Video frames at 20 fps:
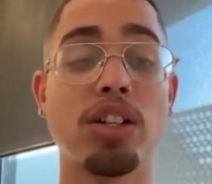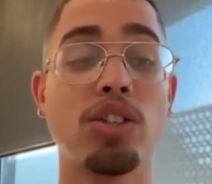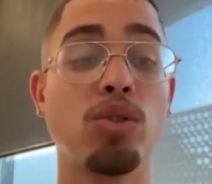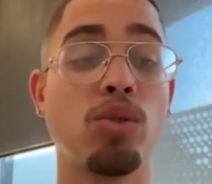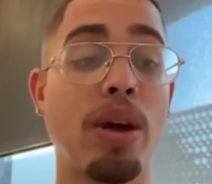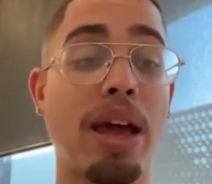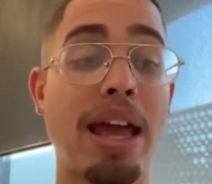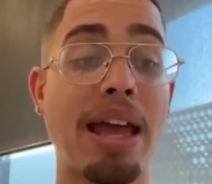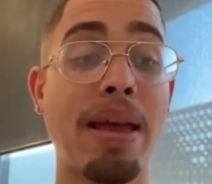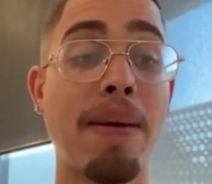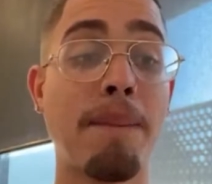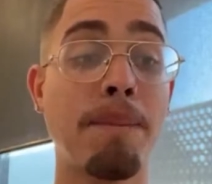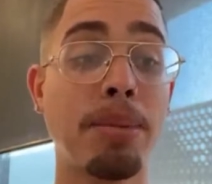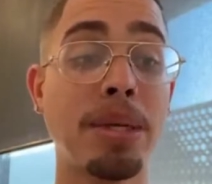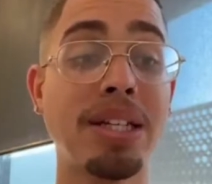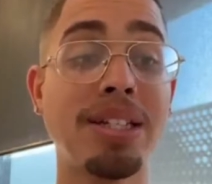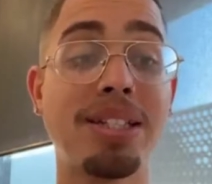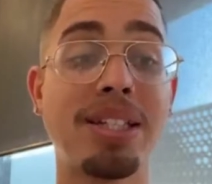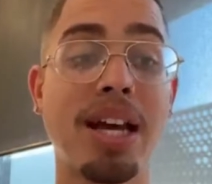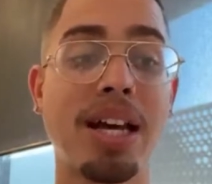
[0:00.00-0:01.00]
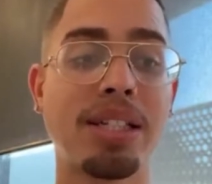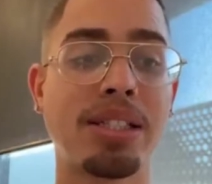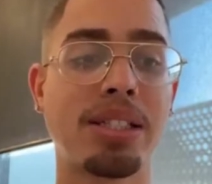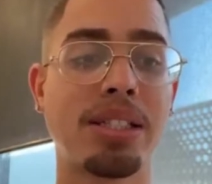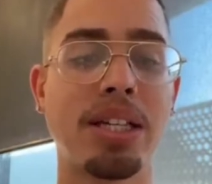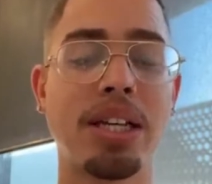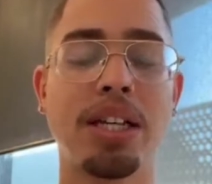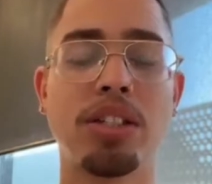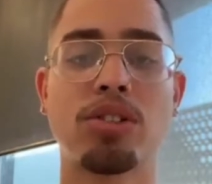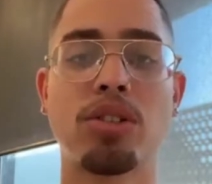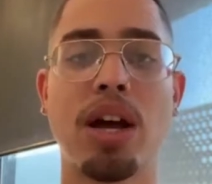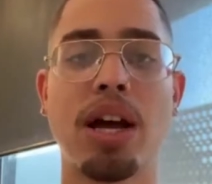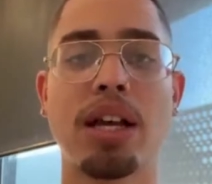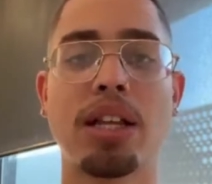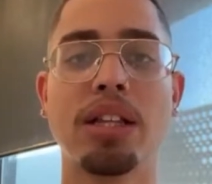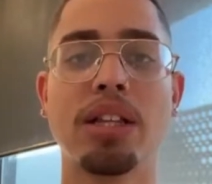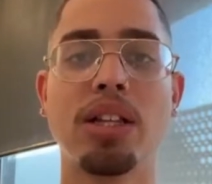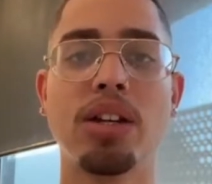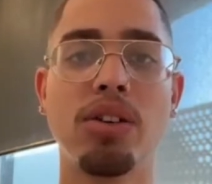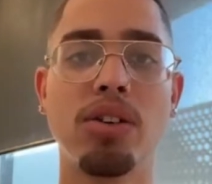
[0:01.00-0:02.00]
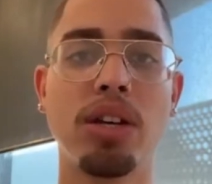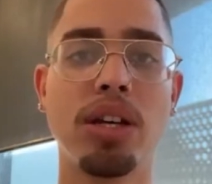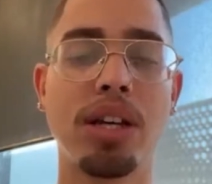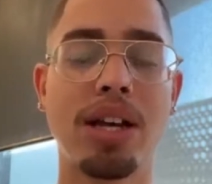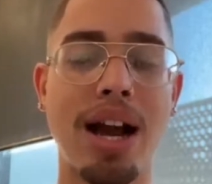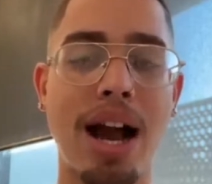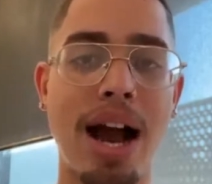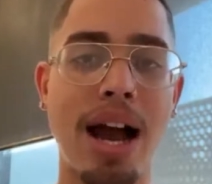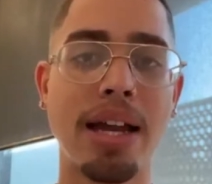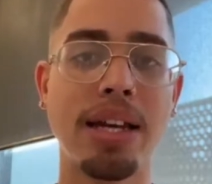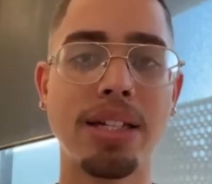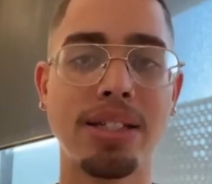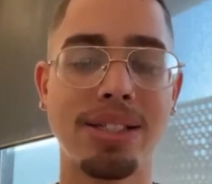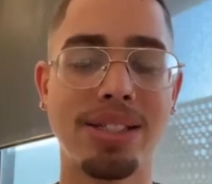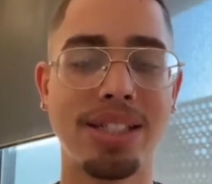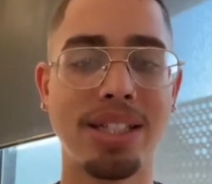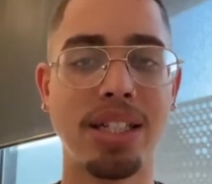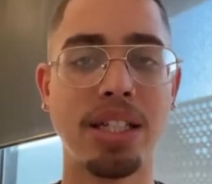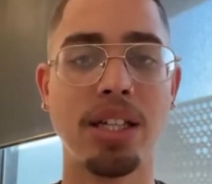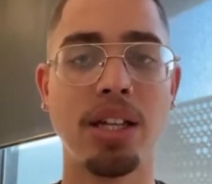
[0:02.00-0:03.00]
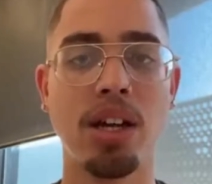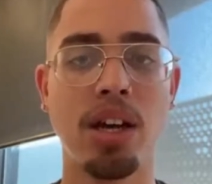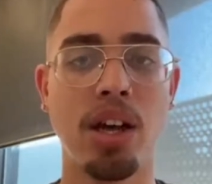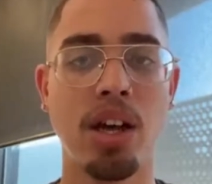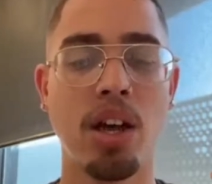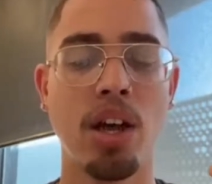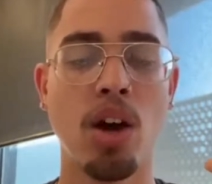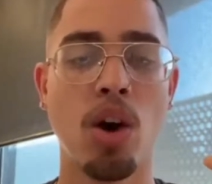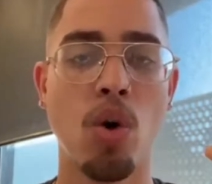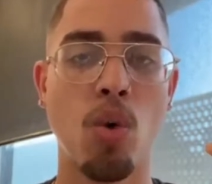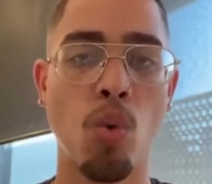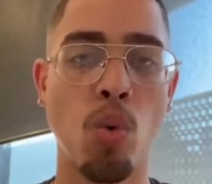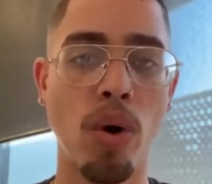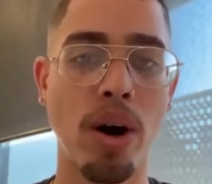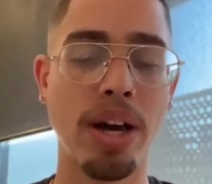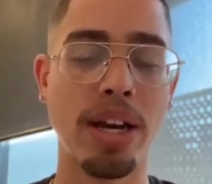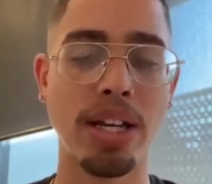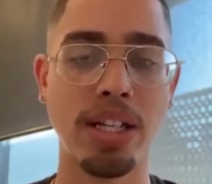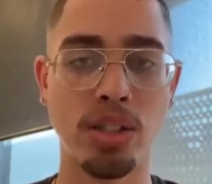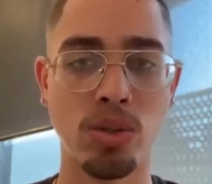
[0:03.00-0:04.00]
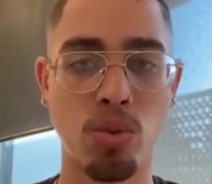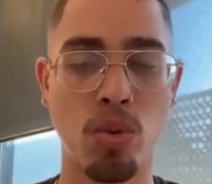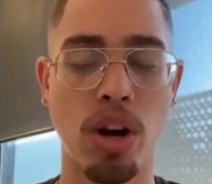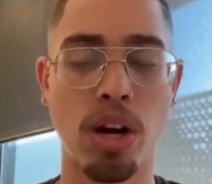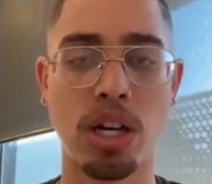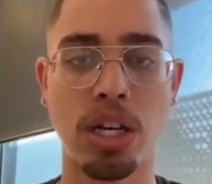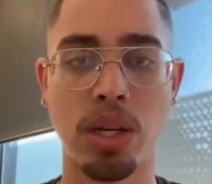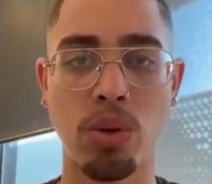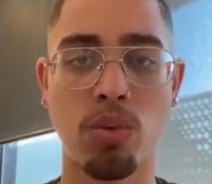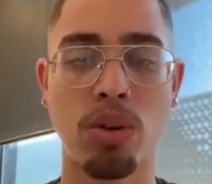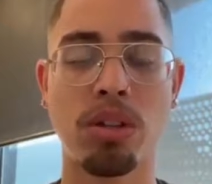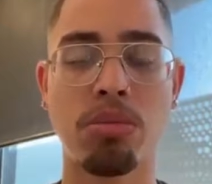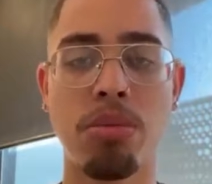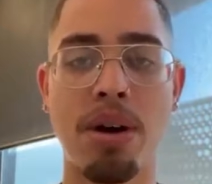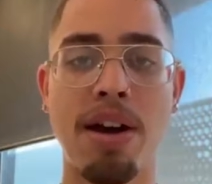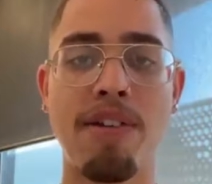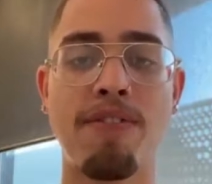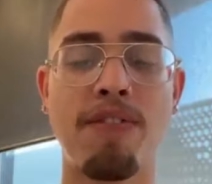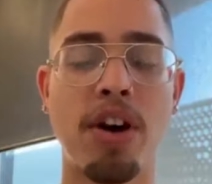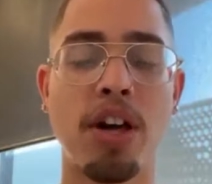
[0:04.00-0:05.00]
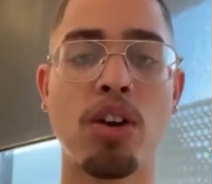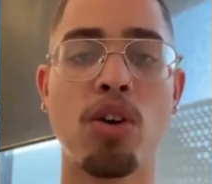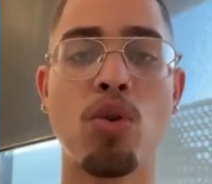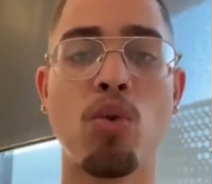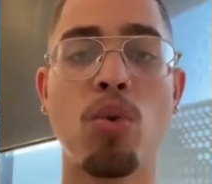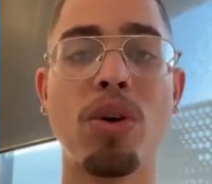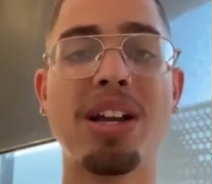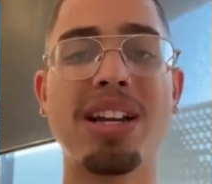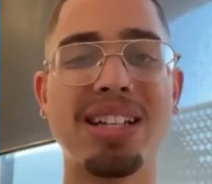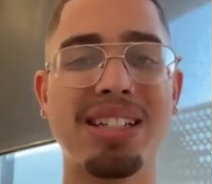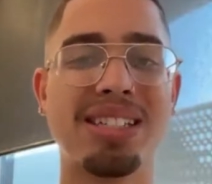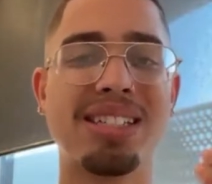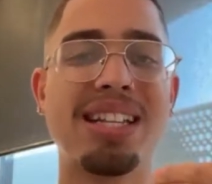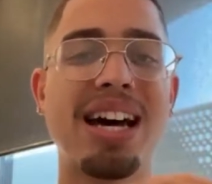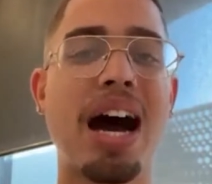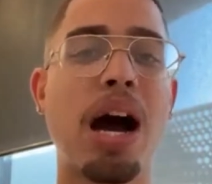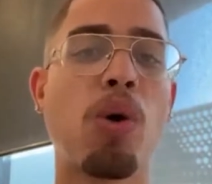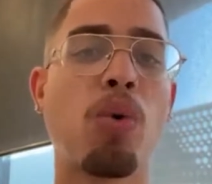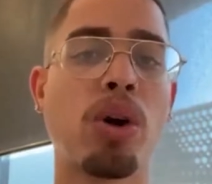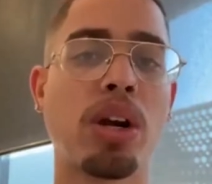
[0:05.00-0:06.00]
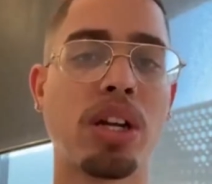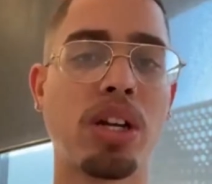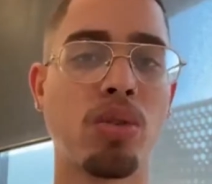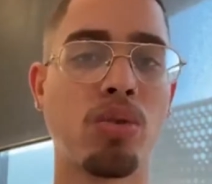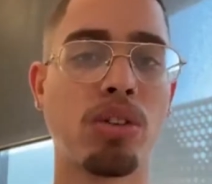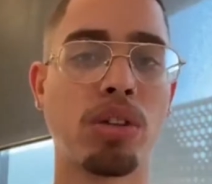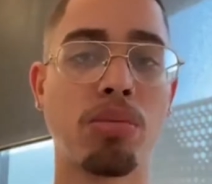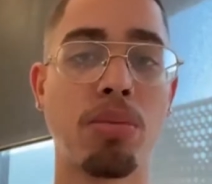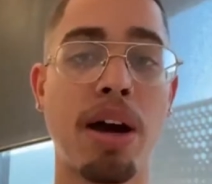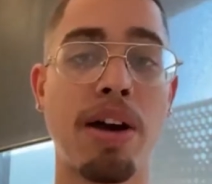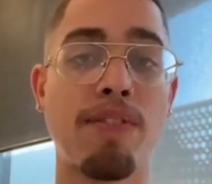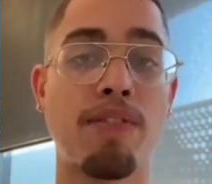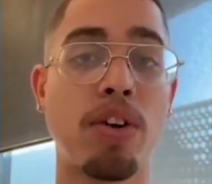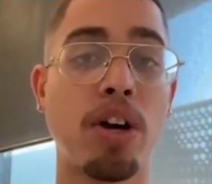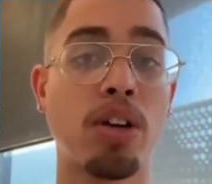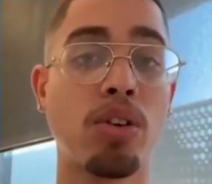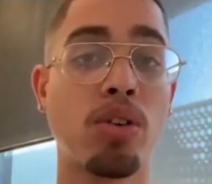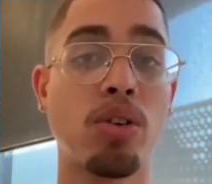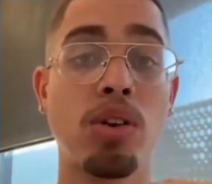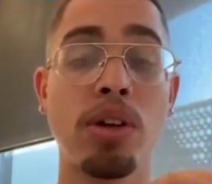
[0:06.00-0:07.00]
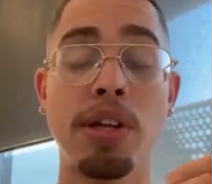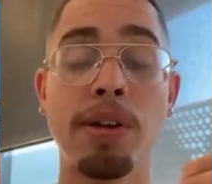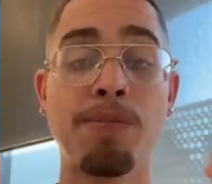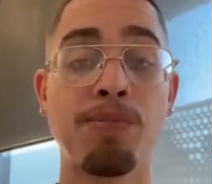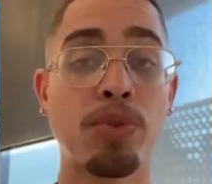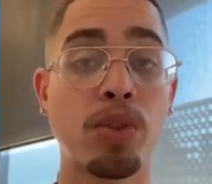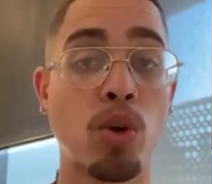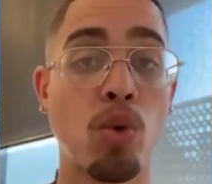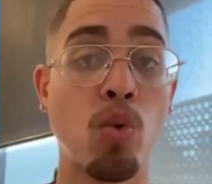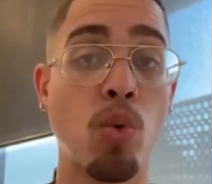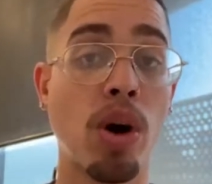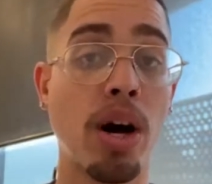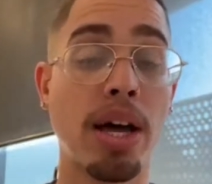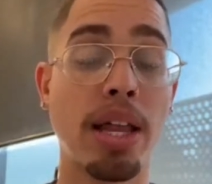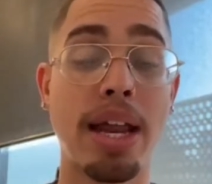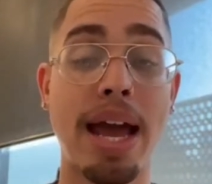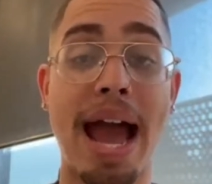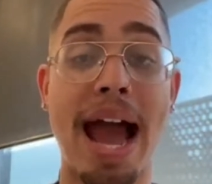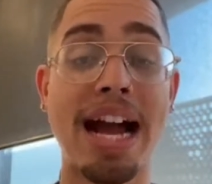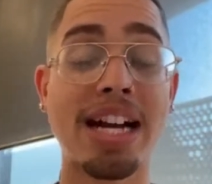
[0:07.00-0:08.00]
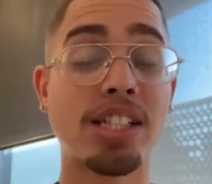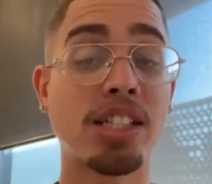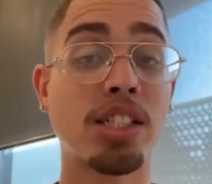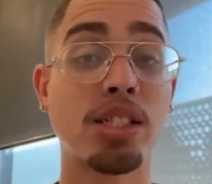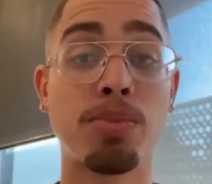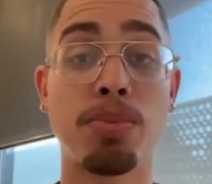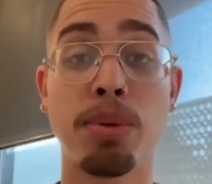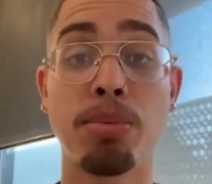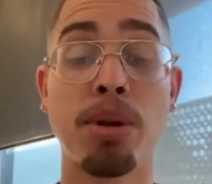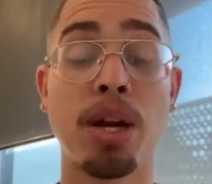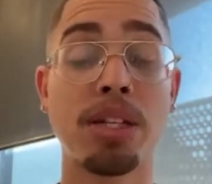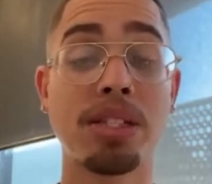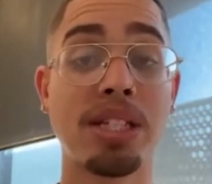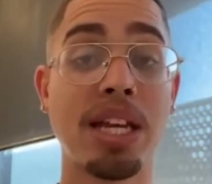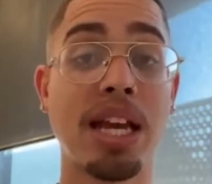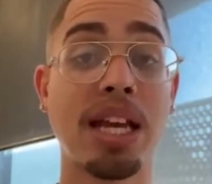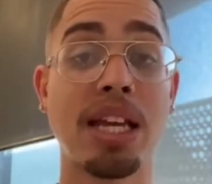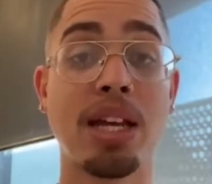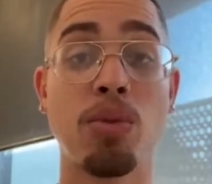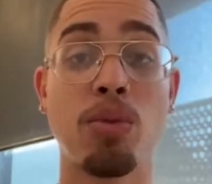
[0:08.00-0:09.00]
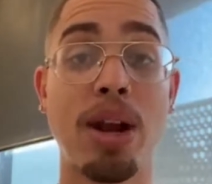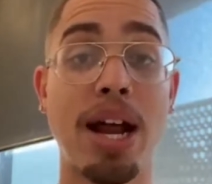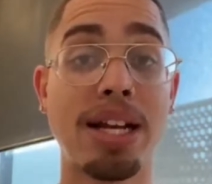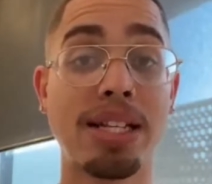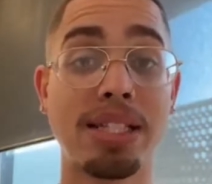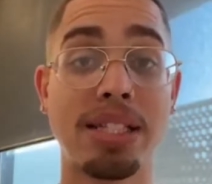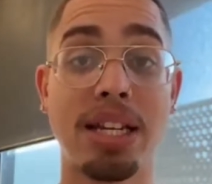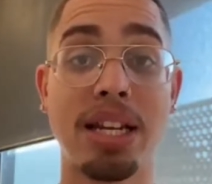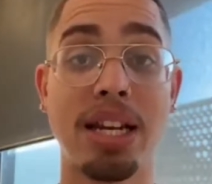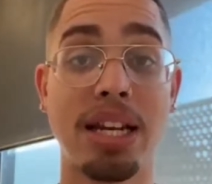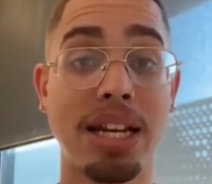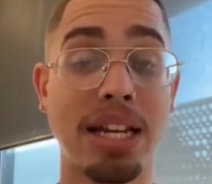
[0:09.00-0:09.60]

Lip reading: do A and B testing. So I can literally kind of see what is working with my funnel, what is not working with my funnel, what actions people are taking when I send